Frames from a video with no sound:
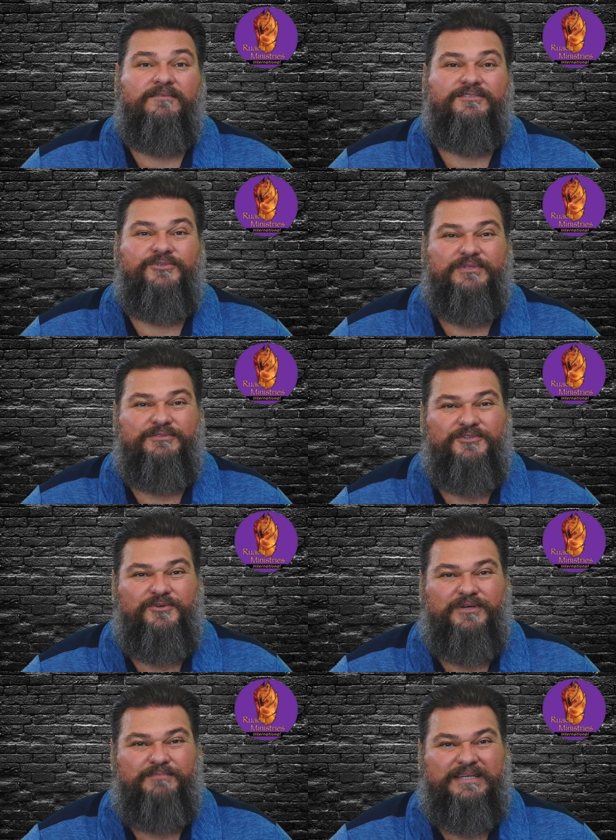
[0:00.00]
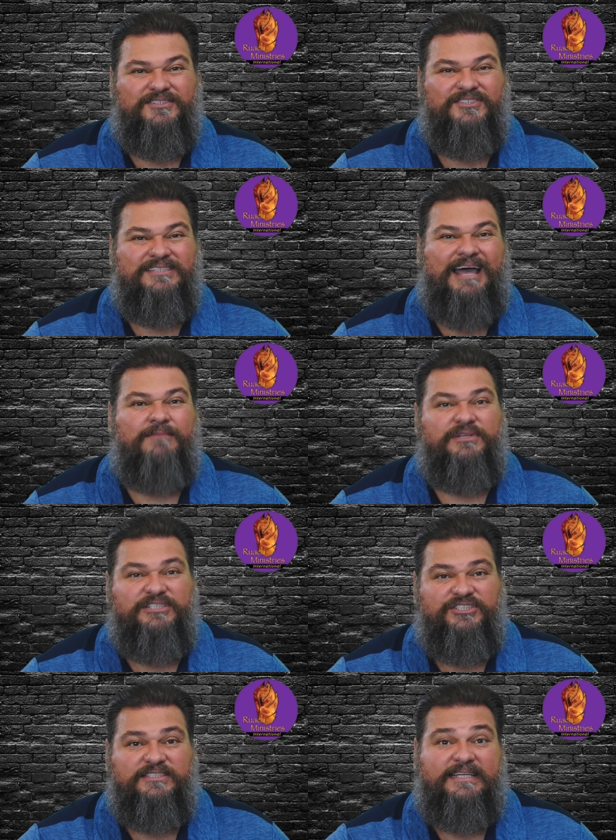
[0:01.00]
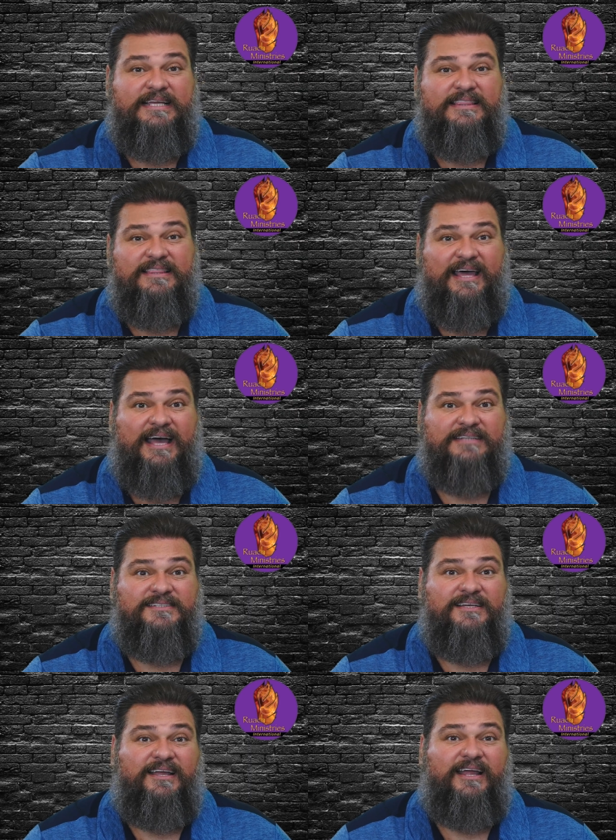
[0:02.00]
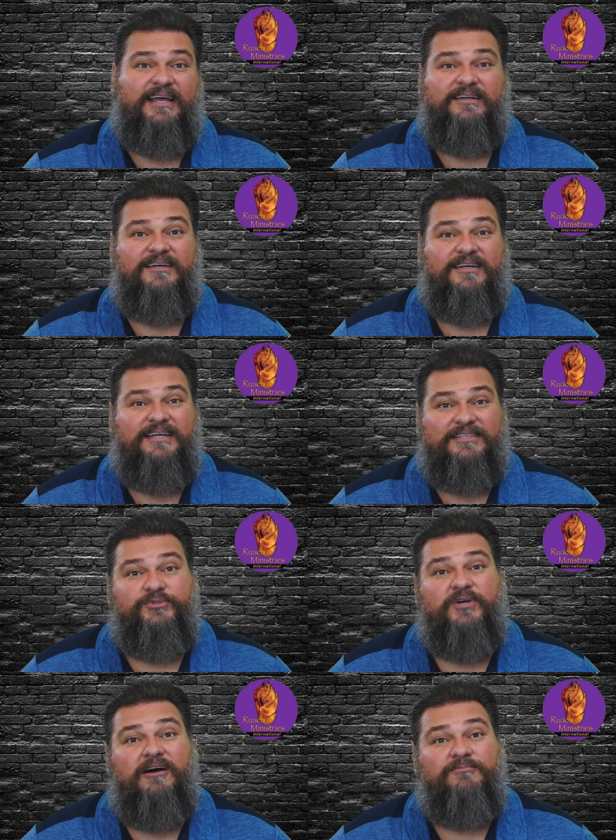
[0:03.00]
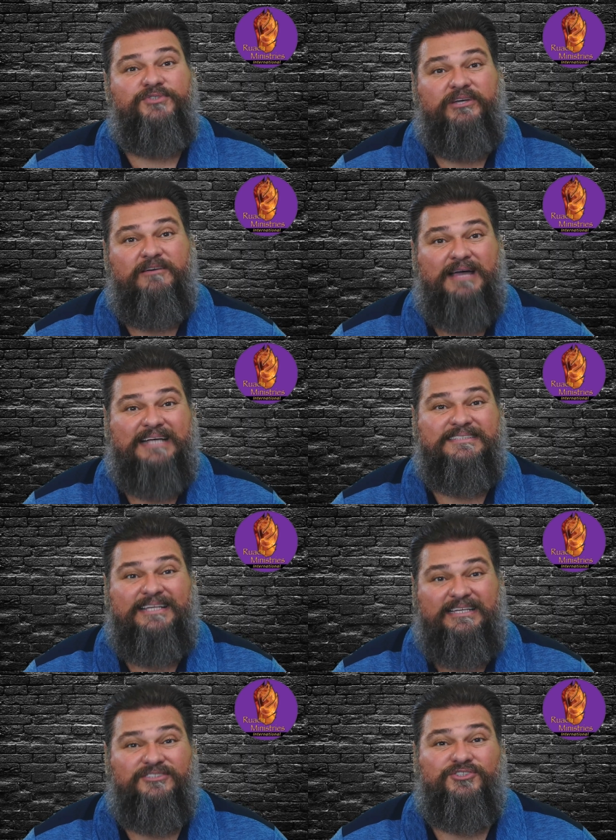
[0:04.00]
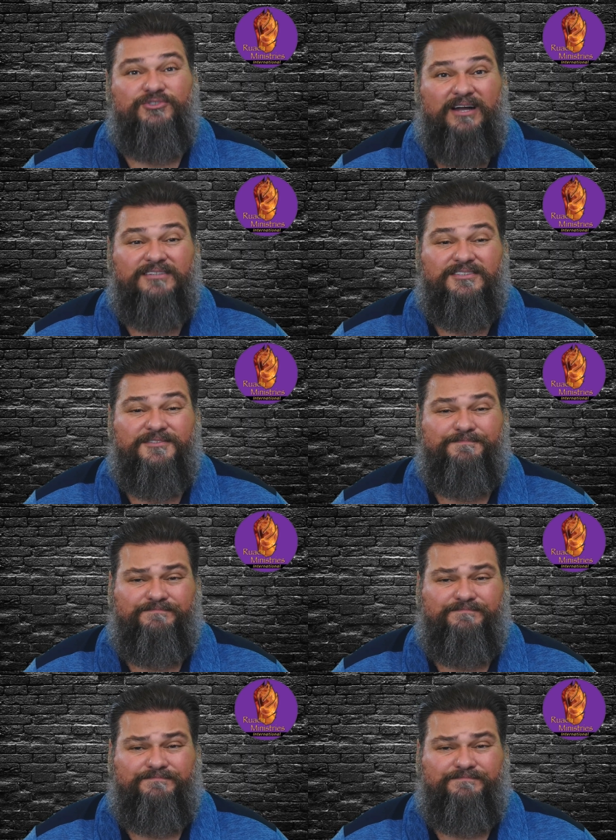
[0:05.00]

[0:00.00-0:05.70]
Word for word: to to be established in that and uh, and to come to him as he instructs.